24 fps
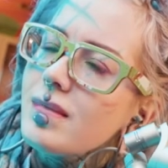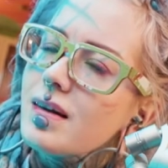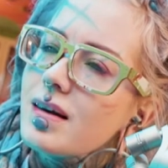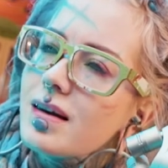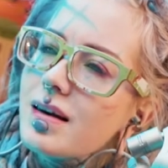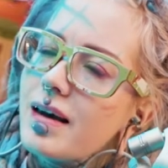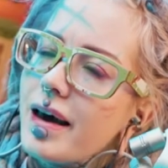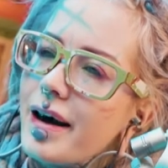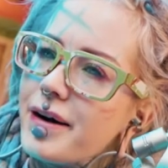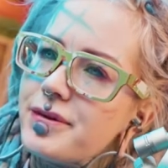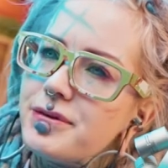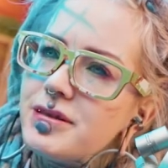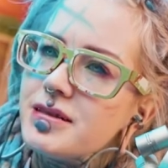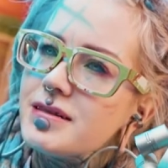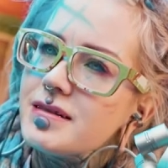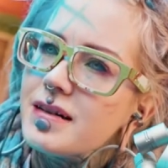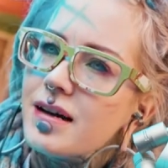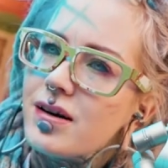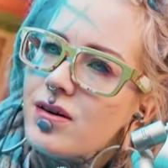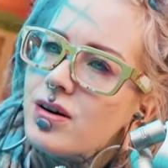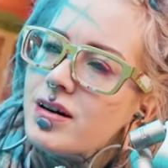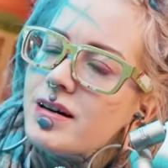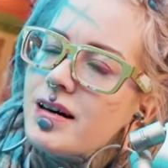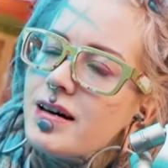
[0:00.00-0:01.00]
carrots are
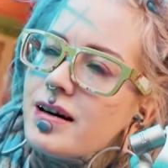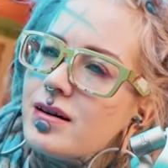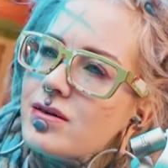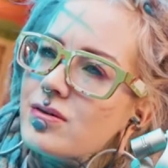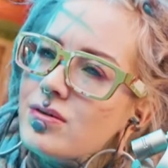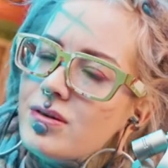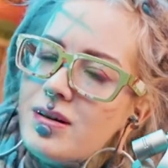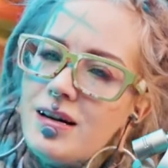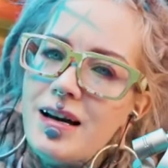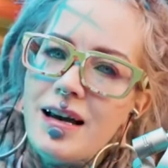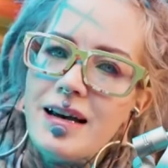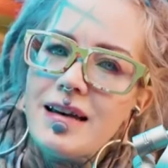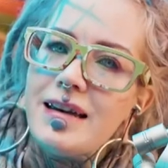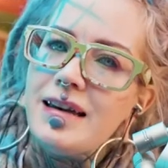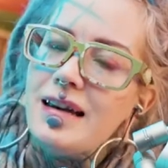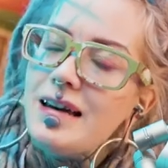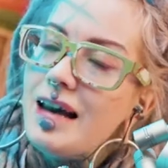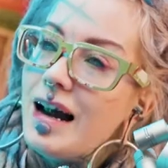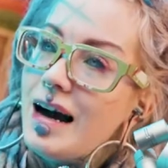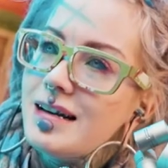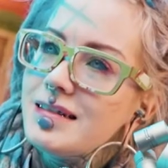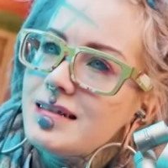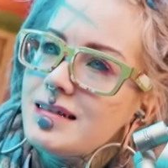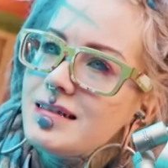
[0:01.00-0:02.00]
not that good like
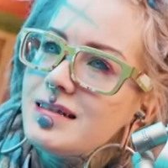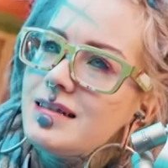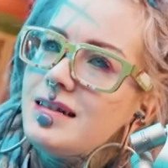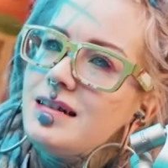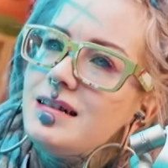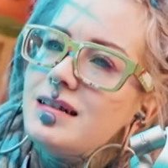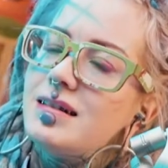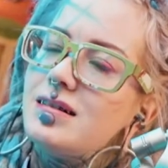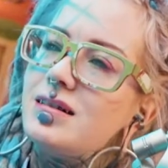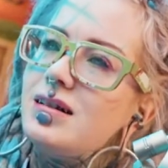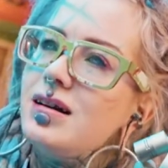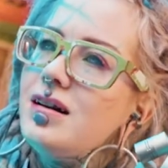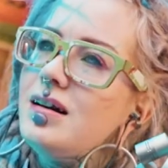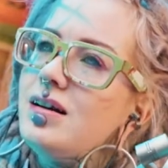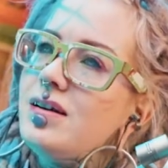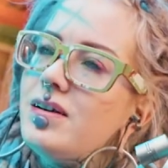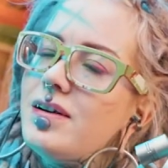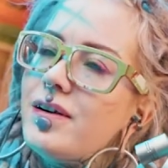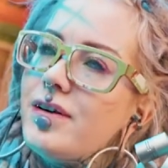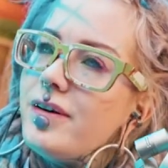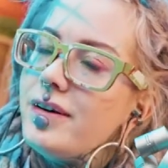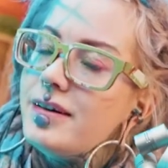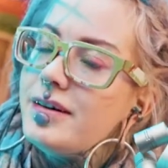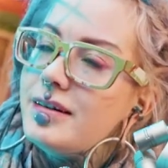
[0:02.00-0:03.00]
last year,
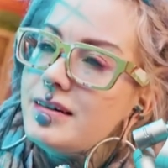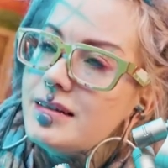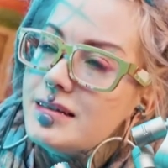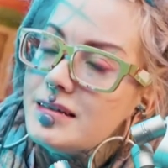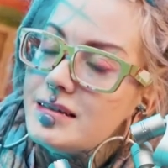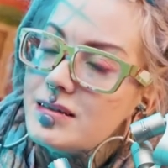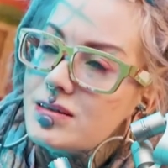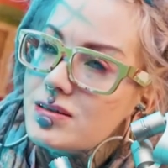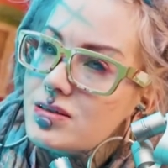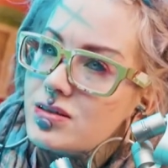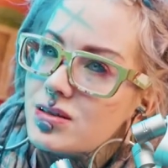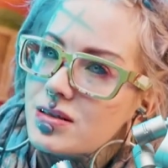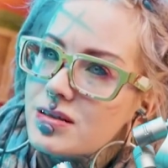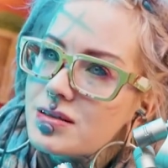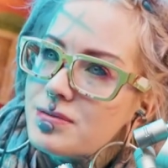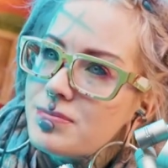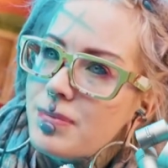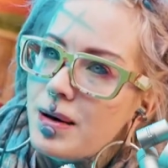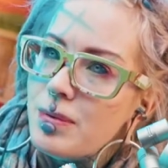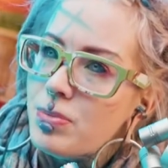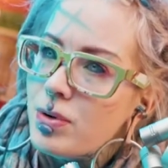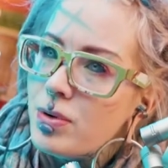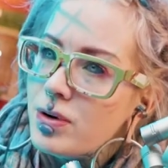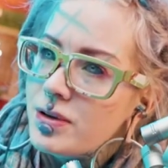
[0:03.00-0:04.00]
or it's just
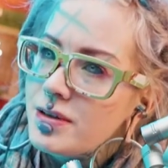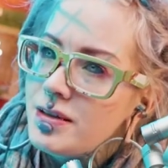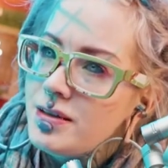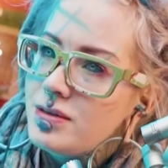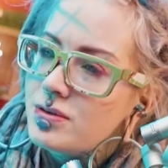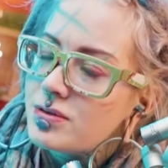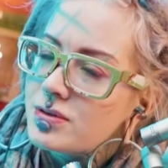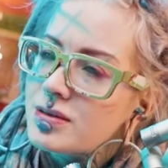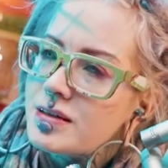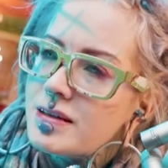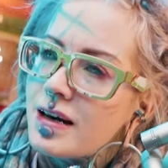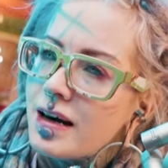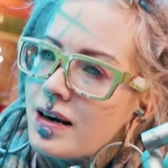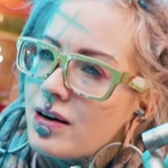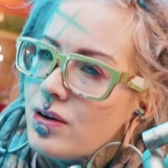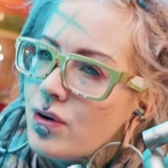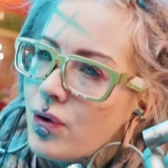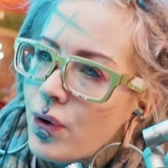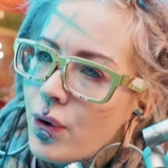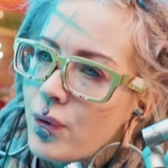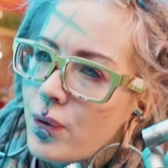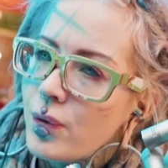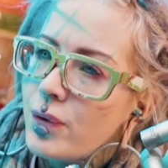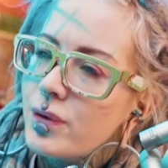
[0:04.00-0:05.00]
my body who say,
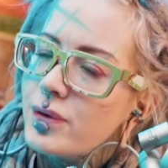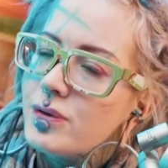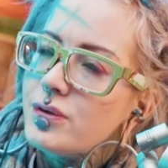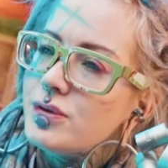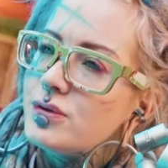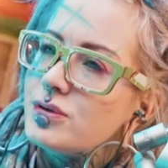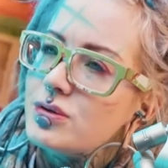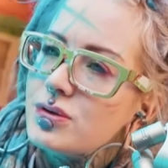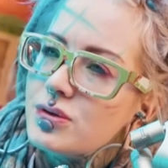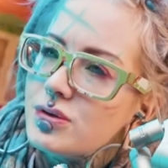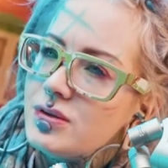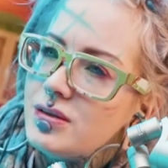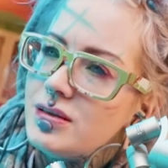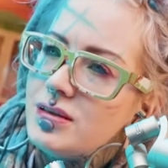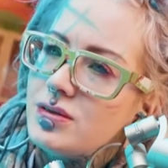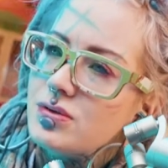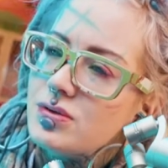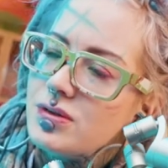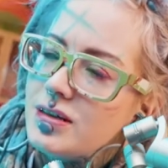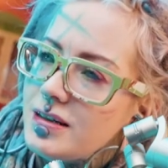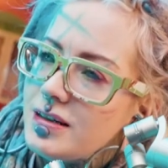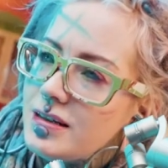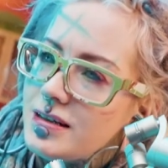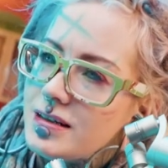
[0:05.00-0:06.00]
no, you don't need to
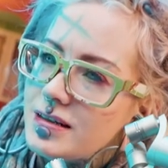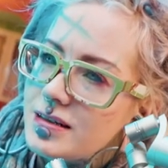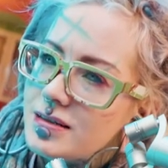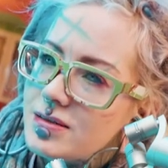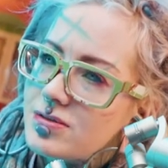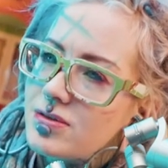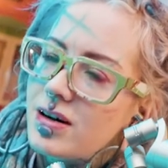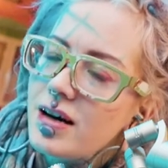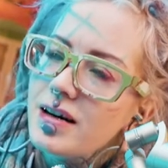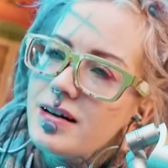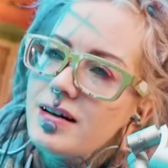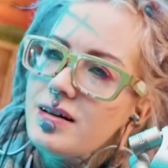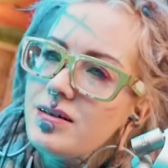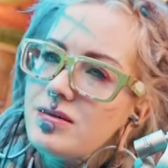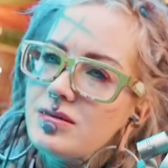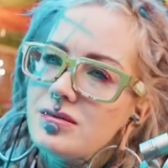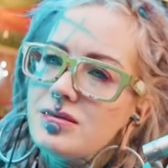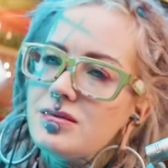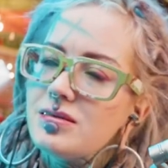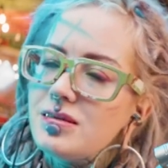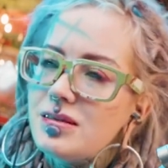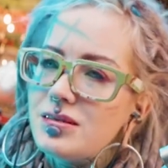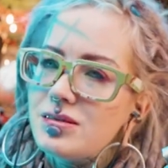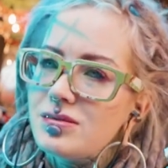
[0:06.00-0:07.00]
eat this right now,
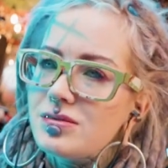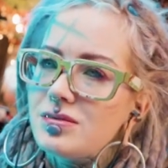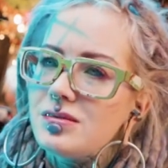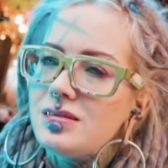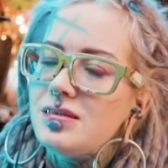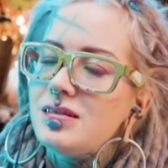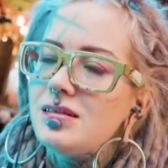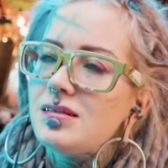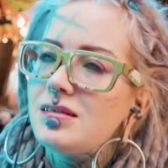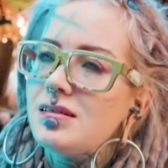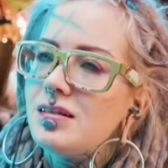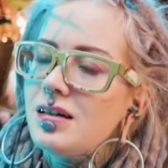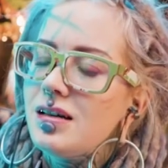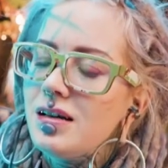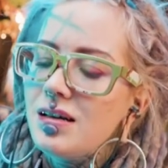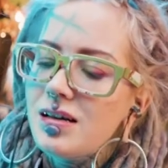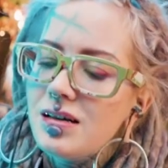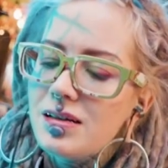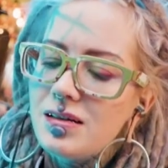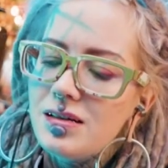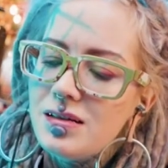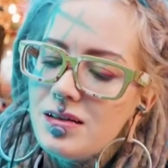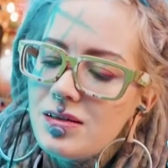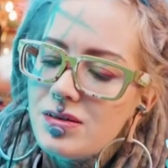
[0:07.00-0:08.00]
you
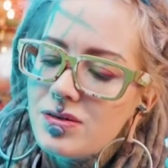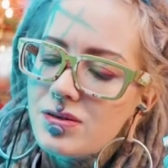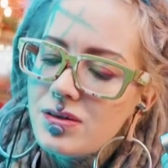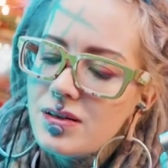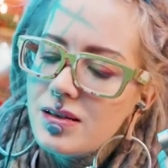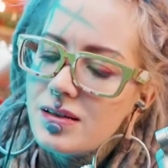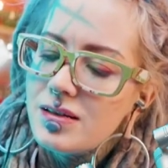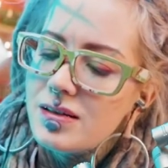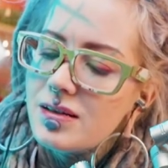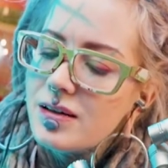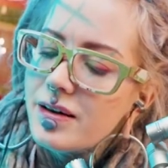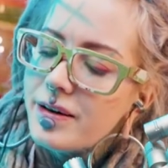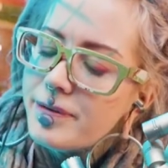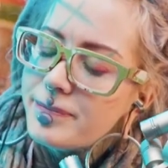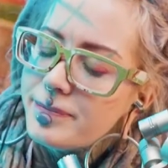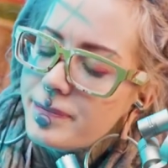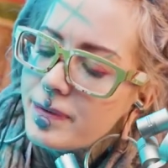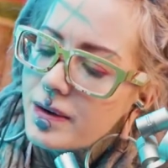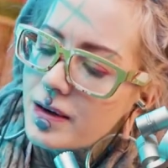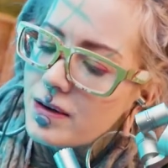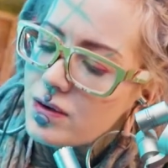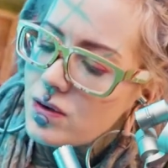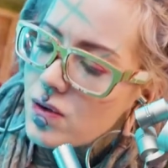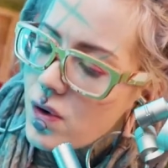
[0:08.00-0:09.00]
need to eat
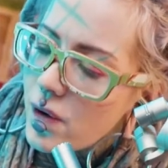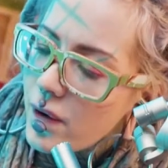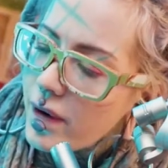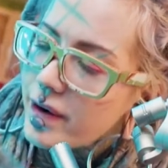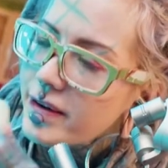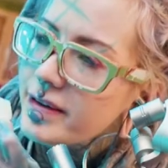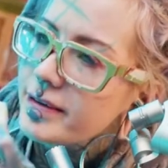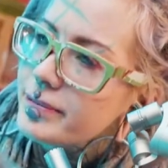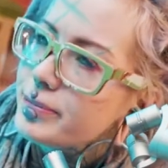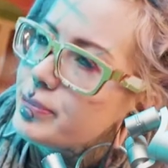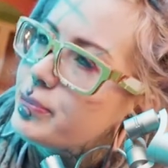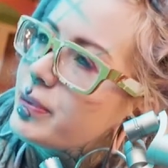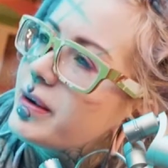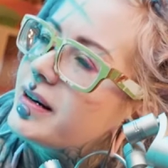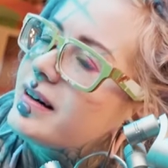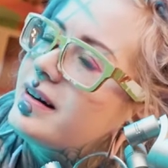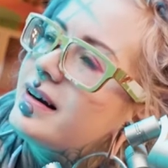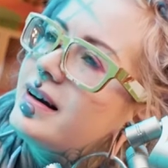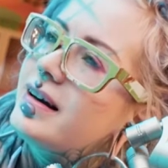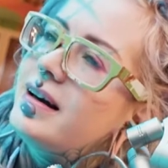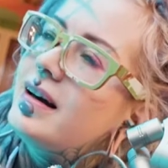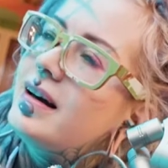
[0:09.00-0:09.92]
a turnip. But